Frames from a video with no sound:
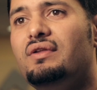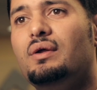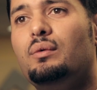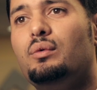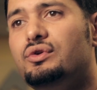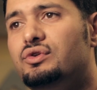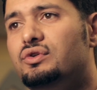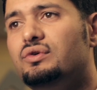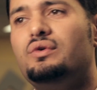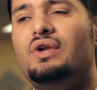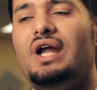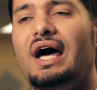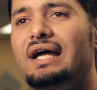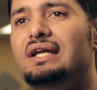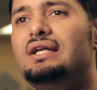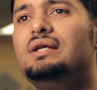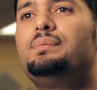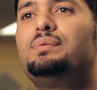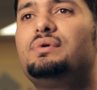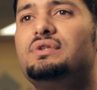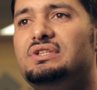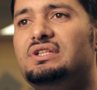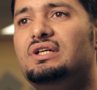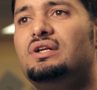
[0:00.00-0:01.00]
that will do
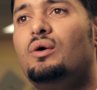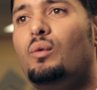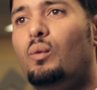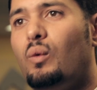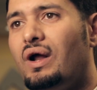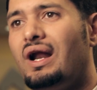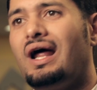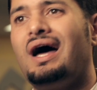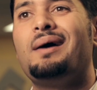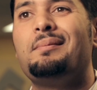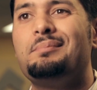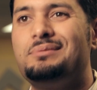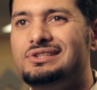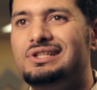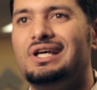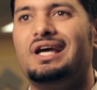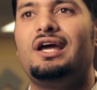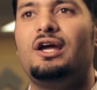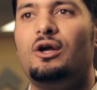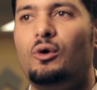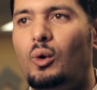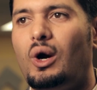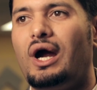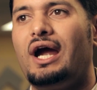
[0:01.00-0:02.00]
90% of what I'm
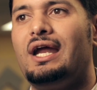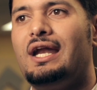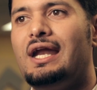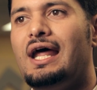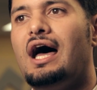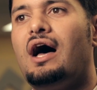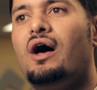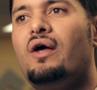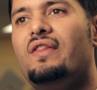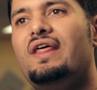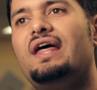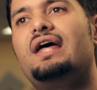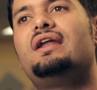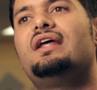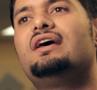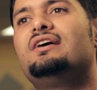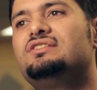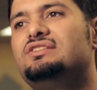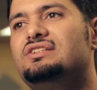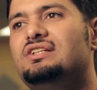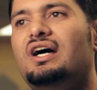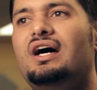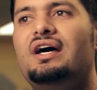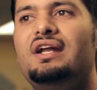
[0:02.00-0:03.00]
saying right now that
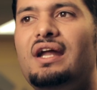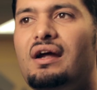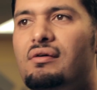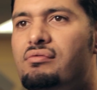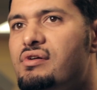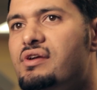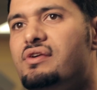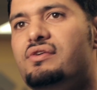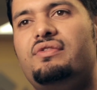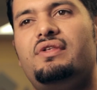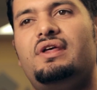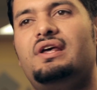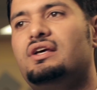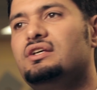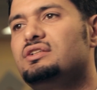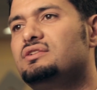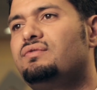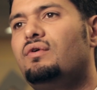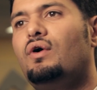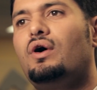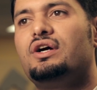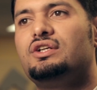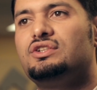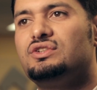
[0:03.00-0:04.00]
has done everything as
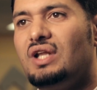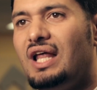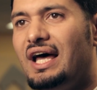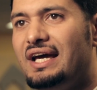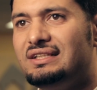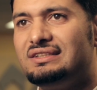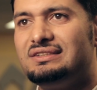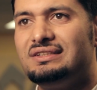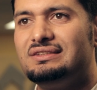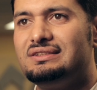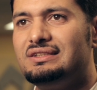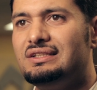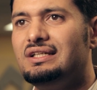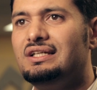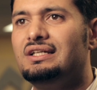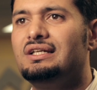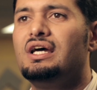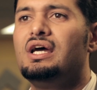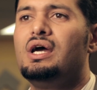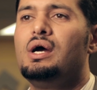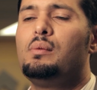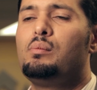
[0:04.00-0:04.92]
far as licensing,